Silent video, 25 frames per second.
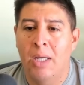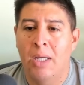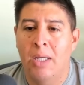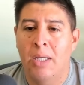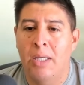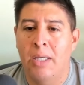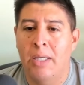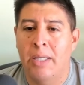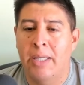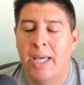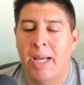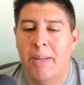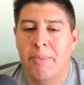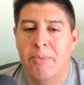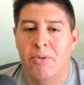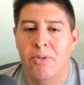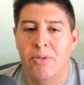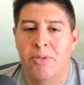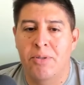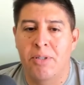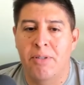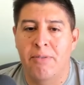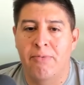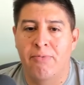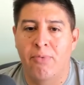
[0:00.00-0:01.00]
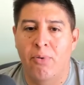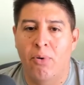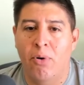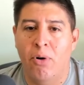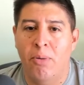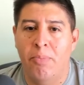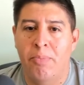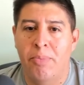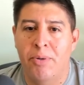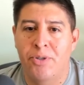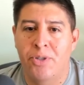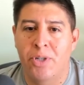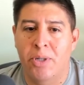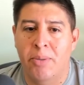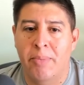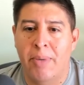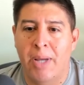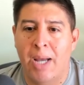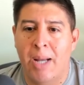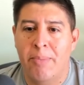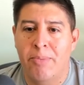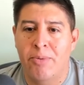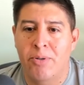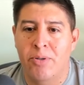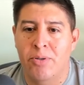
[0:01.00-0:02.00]
E captures d4, bishop
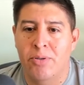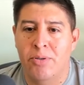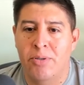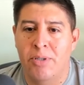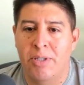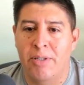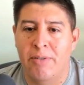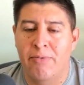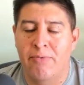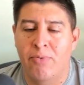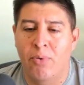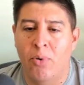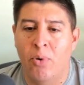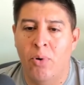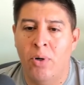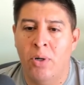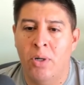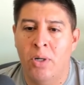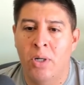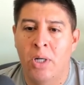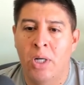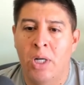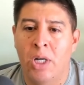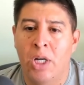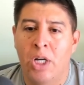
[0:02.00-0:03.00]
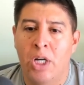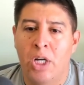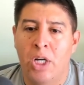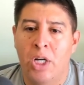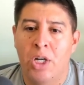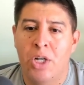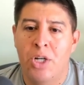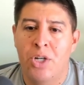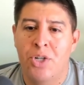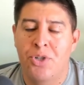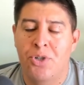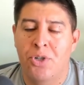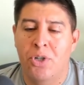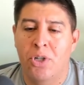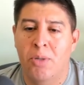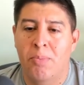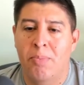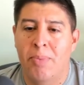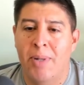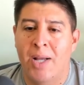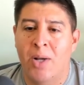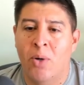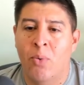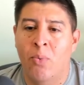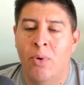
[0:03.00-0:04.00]
captures d4. Sure,
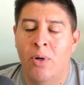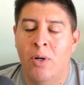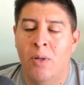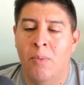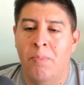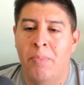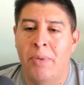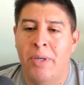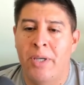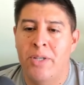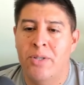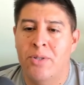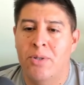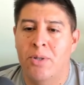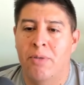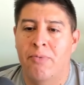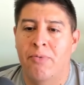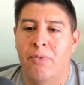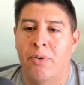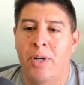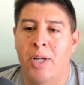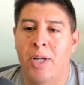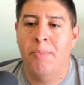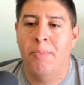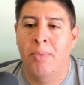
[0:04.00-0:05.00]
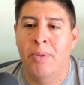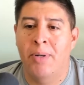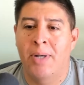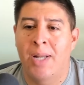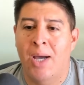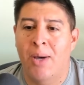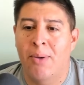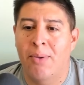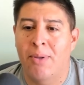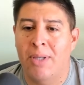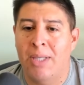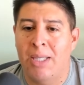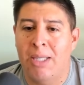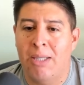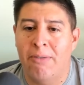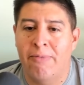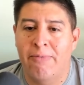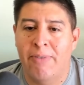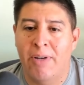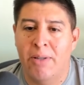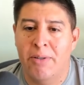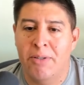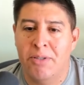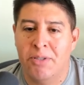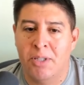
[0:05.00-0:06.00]
black won a piece, good for but now the e
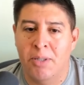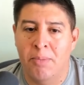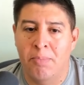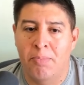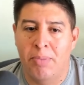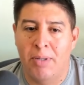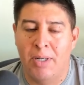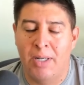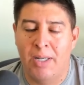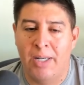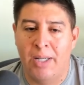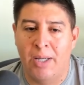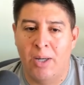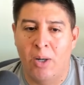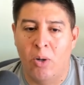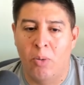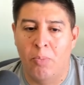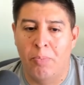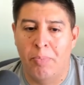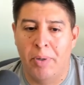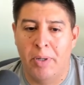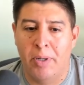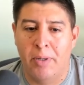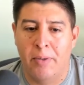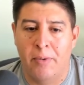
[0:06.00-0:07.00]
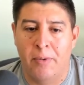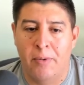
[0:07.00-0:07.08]
file is completely open.